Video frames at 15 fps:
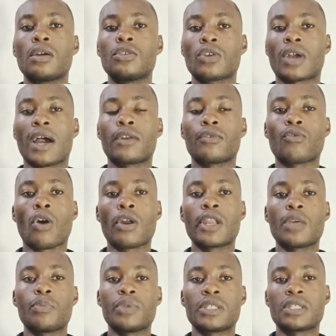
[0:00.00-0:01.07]
You can
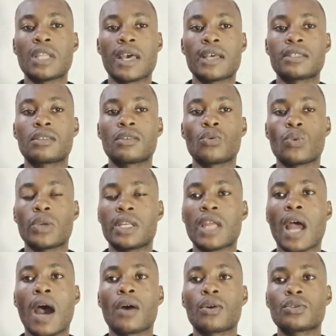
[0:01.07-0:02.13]
run a business
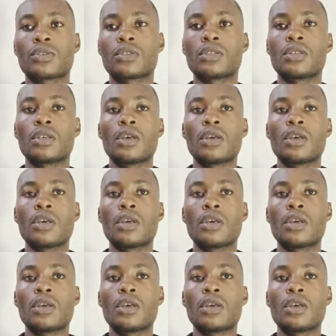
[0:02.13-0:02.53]
without